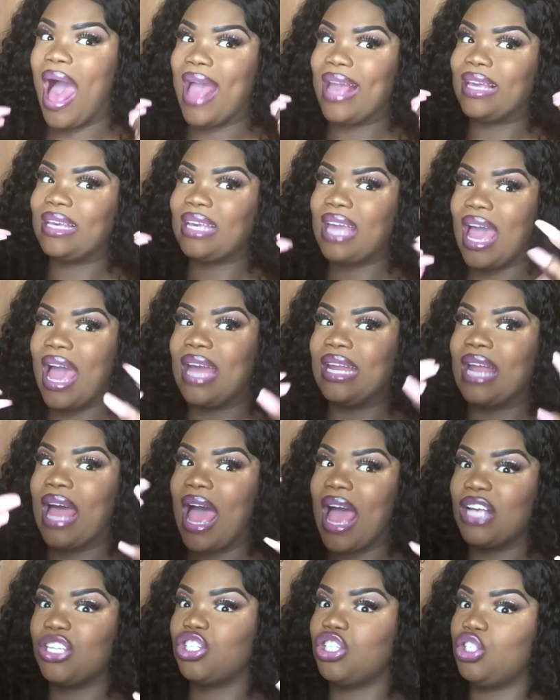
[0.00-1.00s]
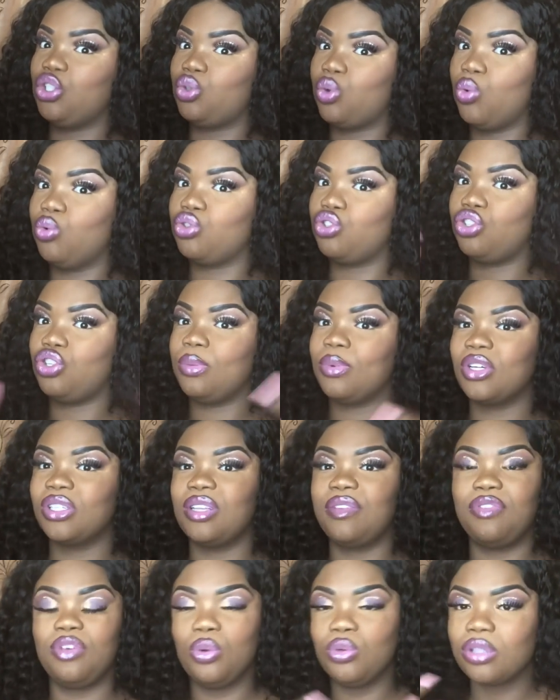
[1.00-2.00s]
I can actually talk to you, because
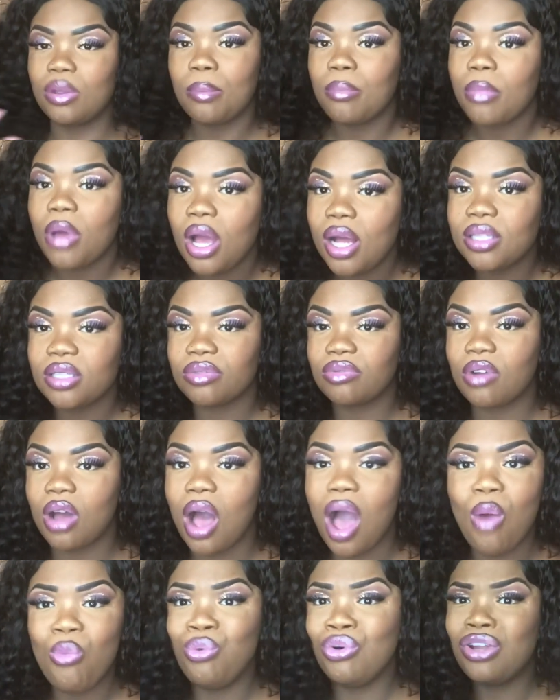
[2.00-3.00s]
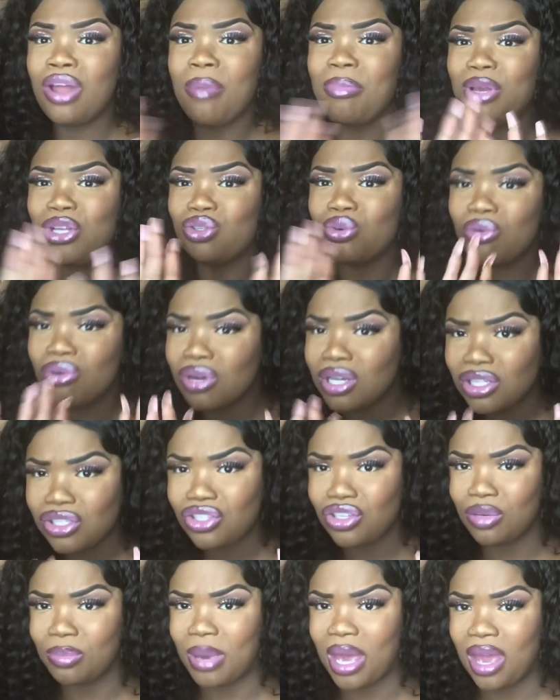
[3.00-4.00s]
if he was a murderer, I wouldn't be talking
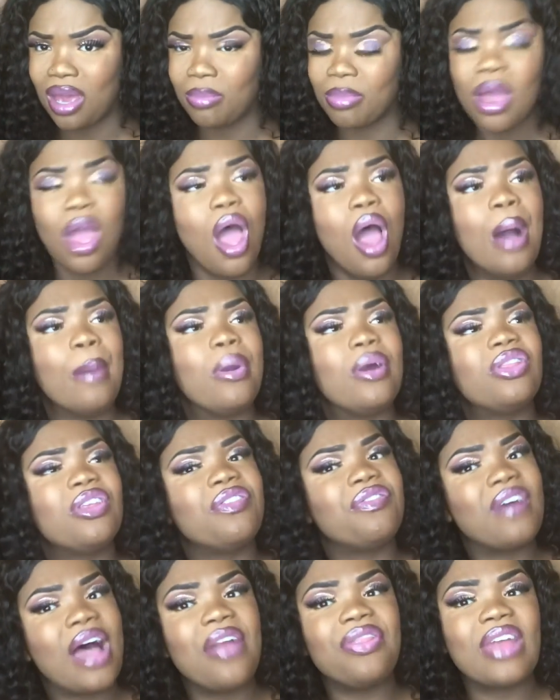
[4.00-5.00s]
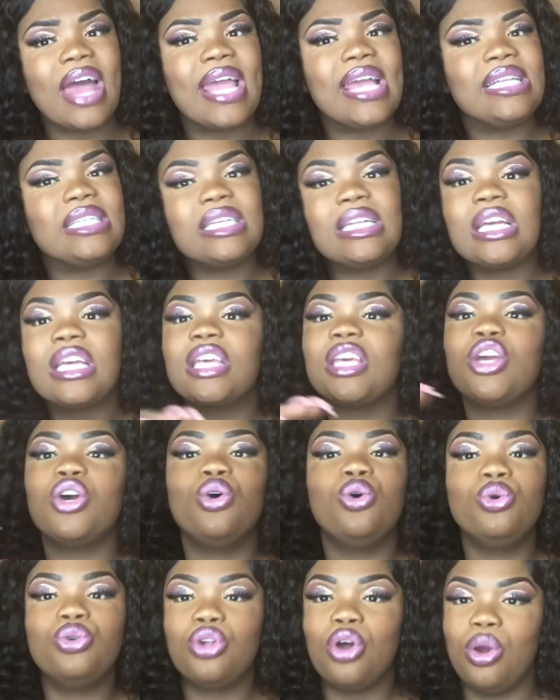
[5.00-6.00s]
to you, babe. But the fact that he didn't
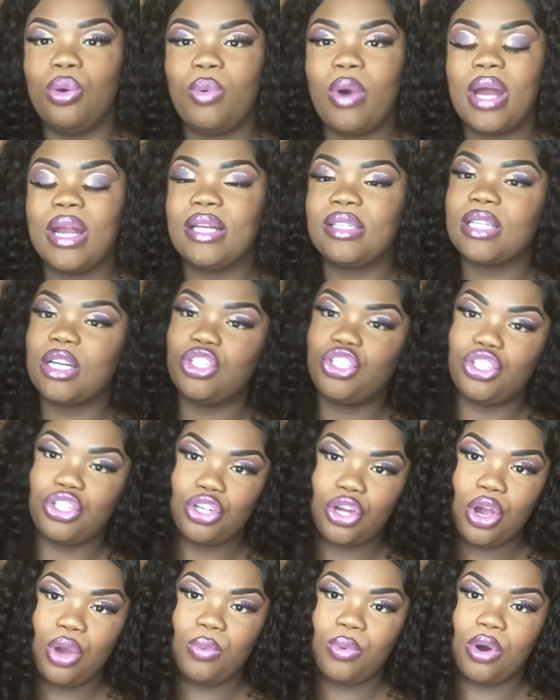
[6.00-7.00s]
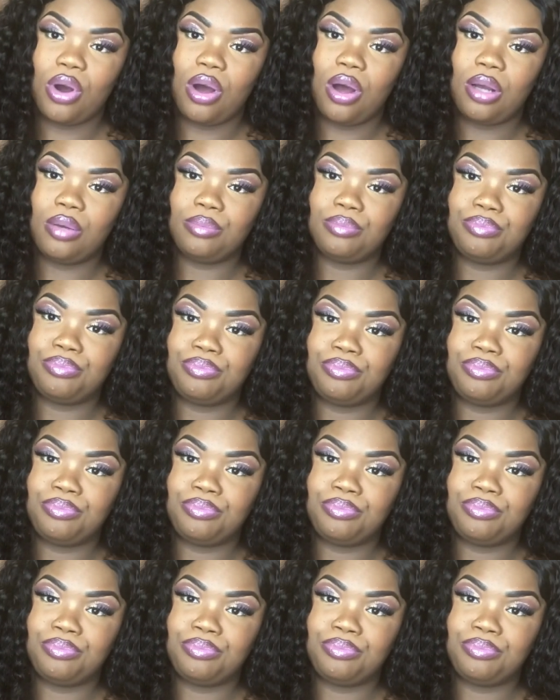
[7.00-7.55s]
kill no one, I was like, you know what,